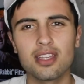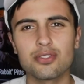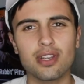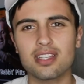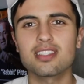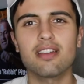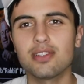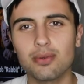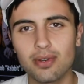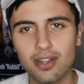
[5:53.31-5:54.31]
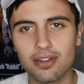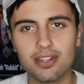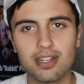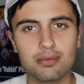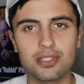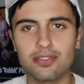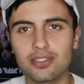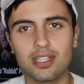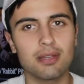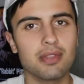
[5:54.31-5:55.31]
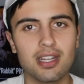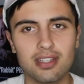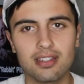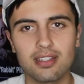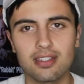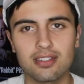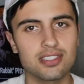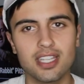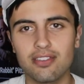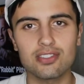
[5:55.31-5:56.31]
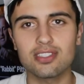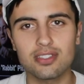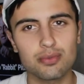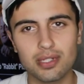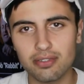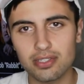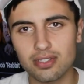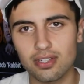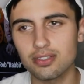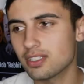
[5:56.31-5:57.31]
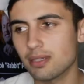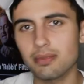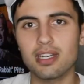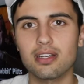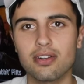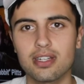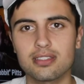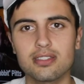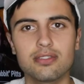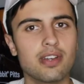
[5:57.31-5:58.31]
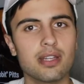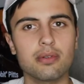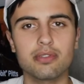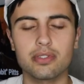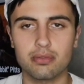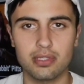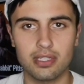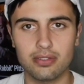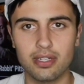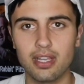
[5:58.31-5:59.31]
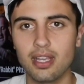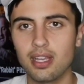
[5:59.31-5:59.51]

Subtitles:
Trek 7100. I'm sure if you type that into, or 7 Series, whatever it's called, you type that into Craigslist, you find one for $300,